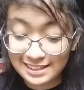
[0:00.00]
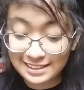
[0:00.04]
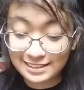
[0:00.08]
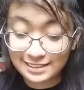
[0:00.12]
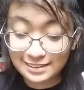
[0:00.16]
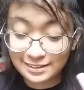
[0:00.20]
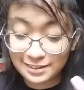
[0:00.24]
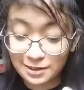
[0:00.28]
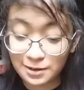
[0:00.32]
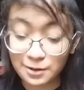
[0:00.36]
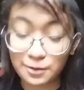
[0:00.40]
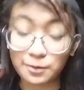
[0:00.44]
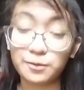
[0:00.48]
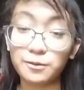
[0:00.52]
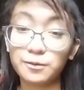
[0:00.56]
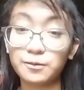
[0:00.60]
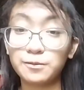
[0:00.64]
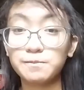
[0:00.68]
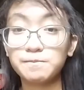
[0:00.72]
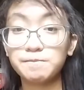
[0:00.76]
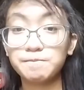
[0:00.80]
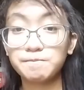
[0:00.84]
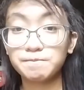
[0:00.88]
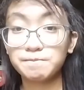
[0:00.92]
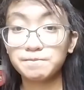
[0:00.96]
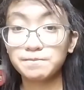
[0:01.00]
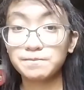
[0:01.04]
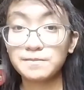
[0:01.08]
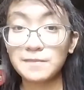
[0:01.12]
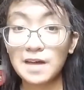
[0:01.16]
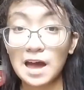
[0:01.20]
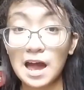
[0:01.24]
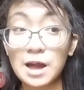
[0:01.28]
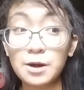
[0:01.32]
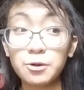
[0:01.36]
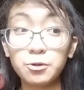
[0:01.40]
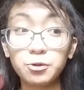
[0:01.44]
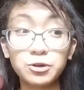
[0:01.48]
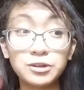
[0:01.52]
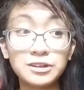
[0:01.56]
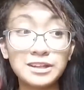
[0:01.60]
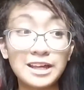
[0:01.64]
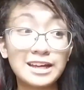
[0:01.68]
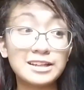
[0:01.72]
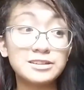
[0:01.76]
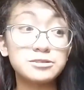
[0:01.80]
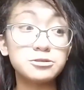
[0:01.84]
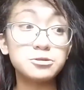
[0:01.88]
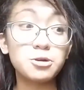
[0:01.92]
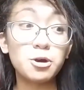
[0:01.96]
and you know i would
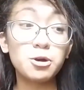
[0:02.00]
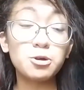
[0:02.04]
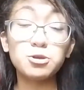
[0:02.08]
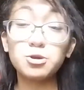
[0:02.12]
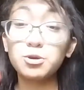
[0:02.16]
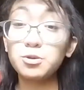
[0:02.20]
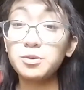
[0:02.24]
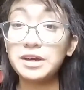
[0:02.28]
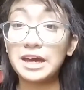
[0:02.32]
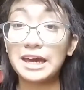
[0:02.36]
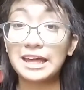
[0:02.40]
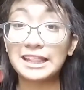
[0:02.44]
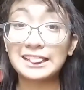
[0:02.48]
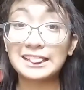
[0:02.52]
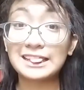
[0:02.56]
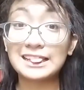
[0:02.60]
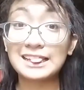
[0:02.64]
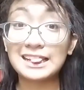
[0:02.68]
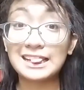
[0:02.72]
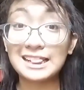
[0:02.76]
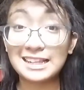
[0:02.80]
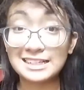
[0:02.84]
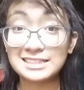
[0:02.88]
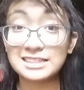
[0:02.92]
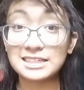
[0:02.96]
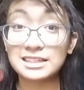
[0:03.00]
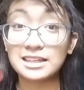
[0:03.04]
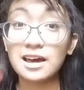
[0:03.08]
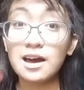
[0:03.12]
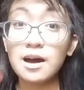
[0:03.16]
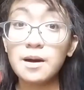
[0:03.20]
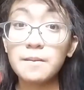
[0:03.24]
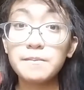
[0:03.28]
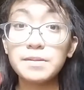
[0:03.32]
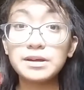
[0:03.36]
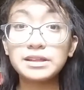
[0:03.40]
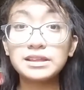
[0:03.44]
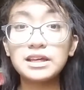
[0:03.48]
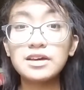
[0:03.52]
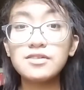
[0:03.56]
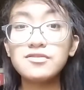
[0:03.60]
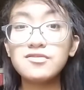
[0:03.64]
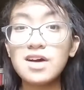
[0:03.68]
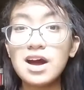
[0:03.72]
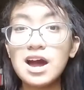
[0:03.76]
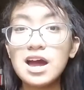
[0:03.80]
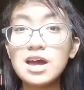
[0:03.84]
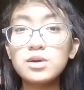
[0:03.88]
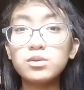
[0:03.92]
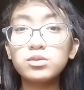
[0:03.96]
enjoy doing it legit. But
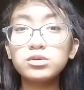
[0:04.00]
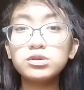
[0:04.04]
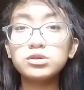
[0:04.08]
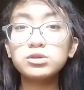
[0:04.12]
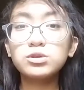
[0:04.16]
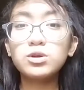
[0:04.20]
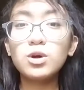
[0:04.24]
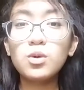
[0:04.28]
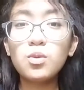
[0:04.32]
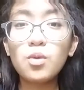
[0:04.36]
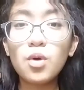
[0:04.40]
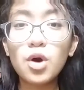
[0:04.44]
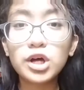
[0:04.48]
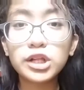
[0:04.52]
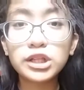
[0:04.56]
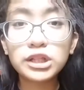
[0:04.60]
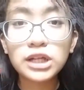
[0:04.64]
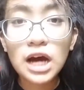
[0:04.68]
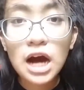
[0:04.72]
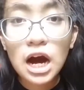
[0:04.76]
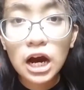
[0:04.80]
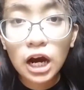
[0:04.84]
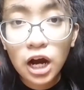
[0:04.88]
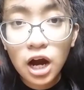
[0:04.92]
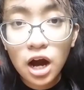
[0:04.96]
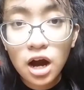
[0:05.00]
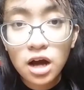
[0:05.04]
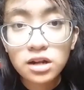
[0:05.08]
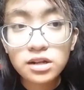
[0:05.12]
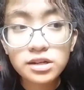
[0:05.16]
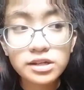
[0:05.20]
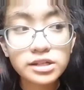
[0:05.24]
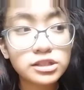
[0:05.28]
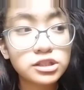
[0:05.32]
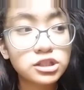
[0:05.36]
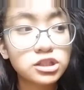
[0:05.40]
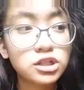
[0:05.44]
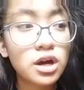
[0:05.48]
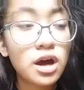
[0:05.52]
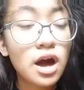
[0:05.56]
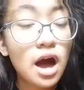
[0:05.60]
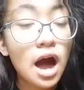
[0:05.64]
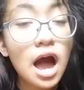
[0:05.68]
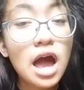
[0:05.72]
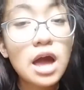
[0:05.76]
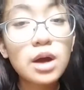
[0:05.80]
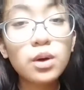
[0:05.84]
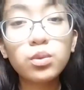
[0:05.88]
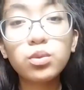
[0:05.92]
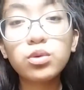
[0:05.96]
if I would go on college,
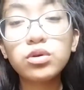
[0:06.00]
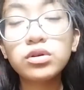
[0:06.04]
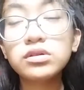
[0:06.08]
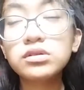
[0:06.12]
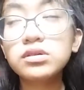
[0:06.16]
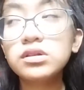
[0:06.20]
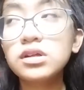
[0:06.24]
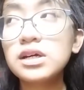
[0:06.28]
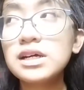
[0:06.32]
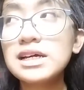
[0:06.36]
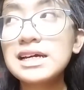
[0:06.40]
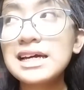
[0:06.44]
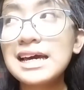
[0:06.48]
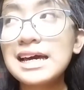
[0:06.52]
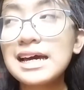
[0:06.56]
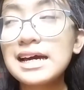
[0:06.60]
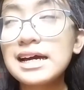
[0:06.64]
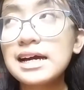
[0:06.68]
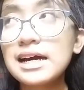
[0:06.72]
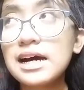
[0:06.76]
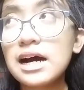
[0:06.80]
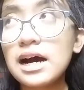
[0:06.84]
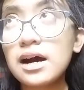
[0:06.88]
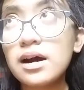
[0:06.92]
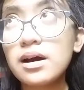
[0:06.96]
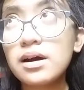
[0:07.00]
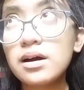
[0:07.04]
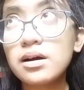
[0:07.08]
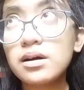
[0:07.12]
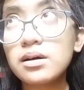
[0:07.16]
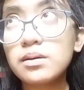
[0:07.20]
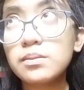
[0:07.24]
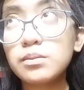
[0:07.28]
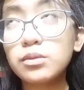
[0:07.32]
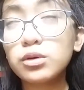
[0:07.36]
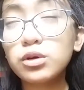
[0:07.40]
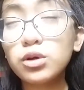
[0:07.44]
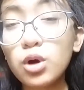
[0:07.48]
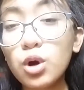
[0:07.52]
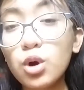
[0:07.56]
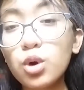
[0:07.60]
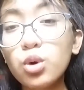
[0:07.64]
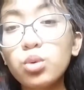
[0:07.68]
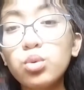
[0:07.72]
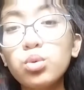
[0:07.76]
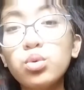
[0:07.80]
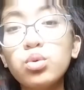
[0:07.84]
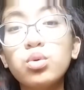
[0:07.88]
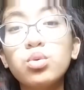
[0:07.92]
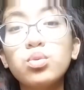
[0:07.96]
I would um,
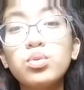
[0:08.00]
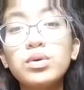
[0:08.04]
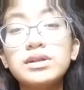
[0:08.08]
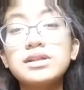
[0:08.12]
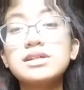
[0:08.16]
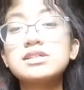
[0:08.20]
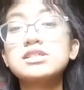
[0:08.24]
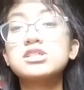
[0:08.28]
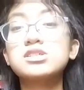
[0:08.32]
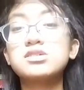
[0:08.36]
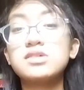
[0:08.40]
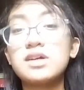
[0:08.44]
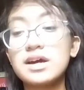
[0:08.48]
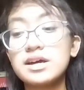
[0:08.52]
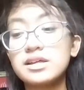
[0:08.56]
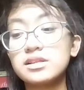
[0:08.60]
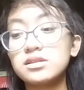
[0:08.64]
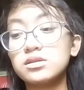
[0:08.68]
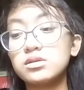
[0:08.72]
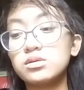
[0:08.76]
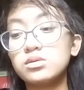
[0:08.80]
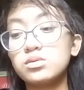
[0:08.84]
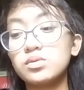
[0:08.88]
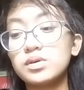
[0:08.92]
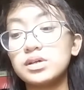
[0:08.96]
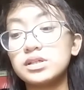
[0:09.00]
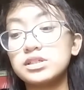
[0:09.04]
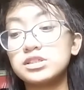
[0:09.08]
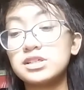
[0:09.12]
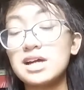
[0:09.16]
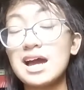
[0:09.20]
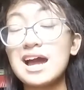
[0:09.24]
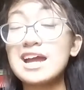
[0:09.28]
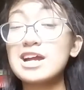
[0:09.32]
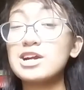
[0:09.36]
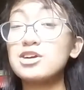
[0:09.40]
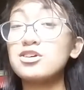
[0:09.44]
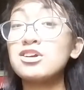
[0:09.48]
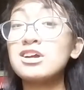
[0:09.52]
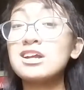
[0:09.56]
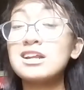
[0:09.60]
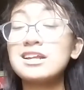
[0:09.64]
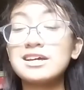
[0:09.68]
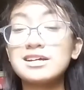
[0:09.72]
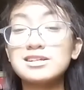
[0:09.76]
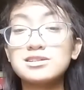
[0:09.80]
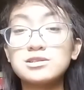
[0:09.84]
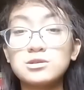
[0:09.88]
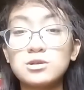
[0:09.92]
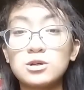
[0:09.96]
go with the strand which I
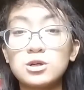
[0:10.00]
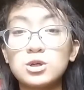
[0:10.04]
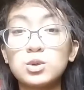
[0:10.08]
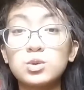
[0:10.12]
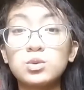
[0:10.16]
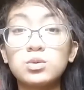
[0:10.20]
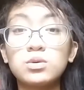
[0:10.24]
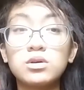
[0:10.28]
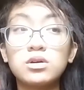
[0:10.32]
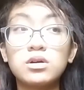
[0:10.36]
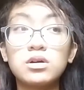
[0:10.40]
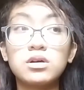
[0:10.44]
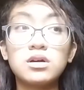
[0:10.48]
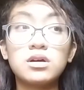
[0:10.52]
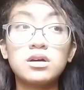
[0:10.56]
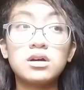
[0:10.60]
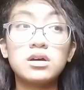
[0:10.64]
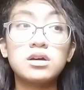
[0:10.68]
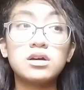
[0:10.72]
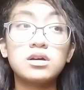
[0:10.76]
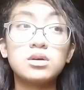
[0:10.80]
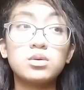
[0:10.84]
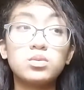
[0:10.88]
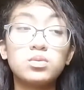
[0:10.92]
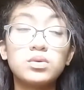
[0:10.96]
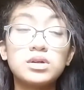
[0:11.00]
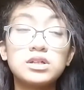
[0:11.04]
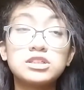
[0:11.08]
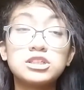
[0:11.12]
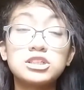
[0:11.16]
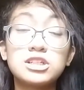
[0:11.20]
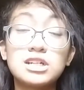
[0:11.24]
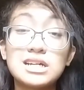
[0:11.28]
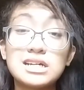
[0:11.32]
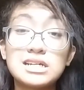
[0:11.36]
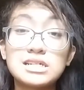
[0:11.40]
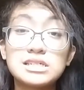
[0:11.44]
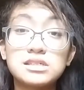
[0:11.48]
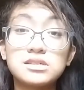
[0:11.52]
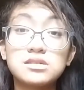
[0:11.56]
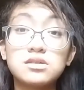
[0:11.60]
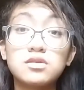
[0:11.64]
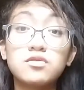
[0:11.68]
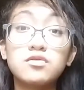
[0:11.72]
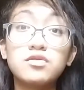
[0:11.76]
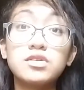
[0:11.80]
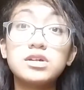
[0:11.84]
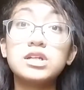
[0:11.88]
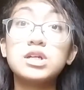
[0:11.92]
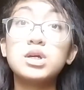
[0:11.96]
really enjoy, which is
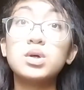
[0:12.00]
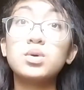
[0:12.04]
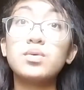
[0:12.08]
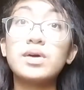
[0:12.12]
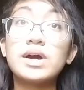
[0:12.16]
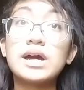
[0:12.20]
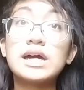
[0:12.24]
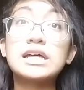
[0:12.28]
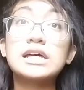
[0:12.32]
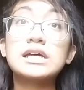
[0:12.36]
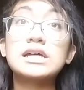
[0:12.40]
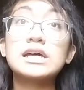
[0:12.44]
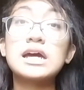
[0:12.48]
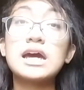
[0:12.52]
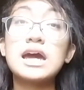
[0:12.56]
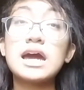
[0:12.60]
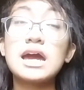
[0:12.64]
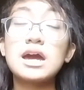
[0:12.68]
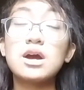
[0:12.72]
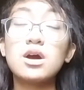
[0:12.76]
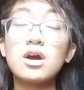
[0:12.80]
video, eh,